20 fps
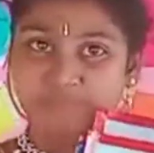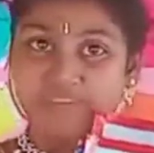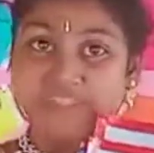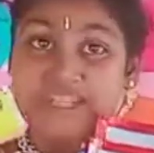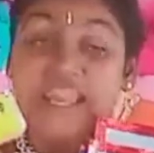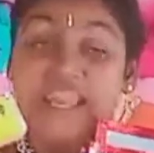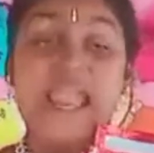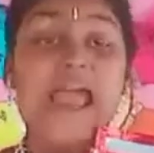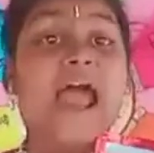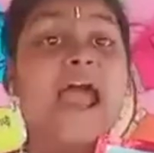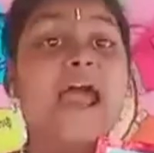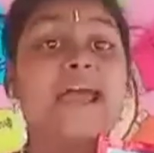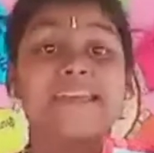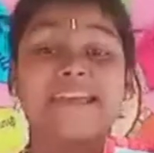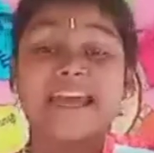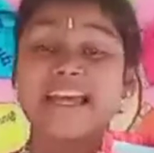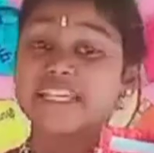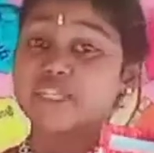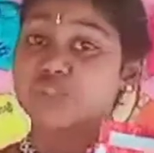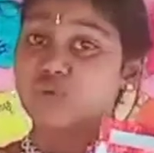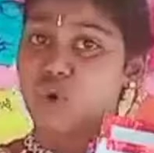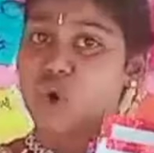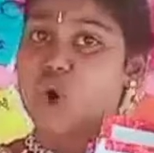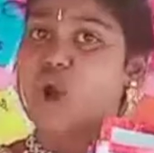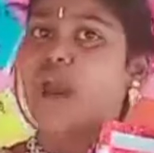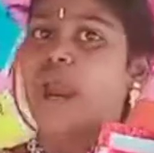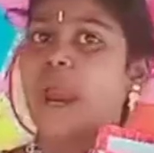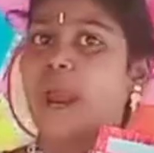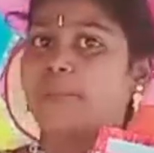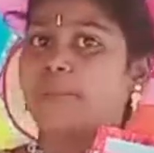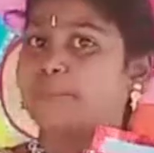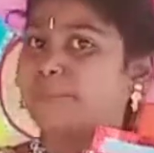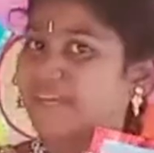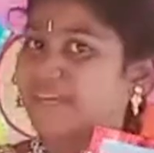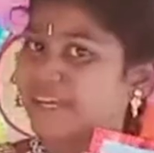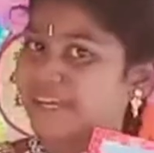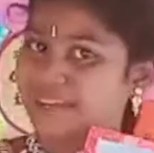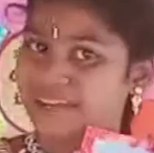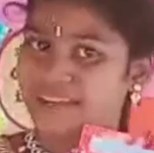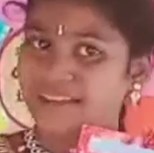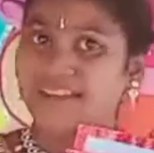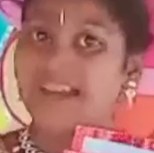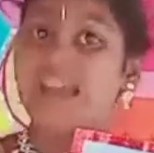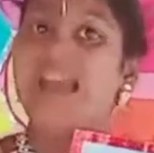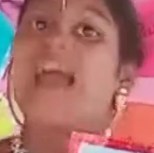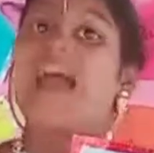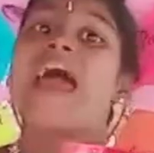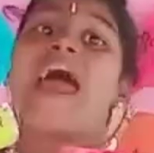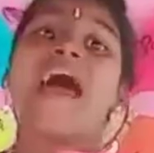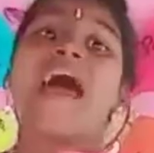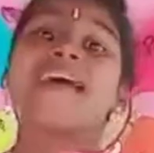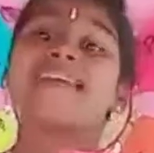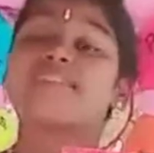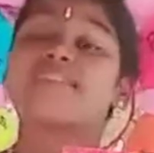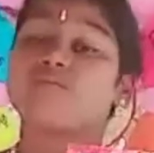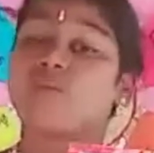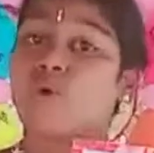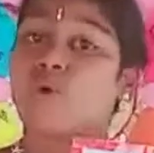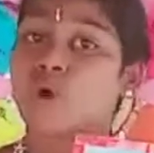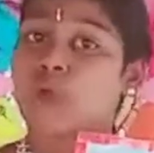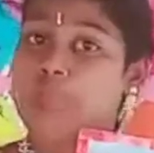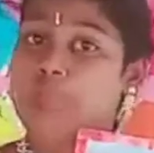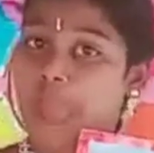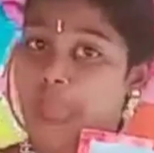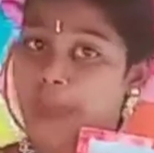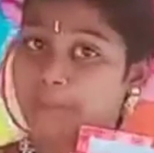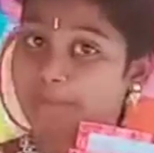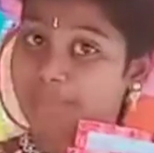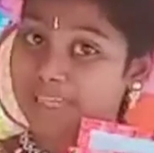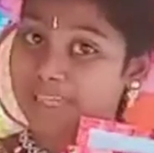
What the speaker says: S-O-M-E. S-O-M-E.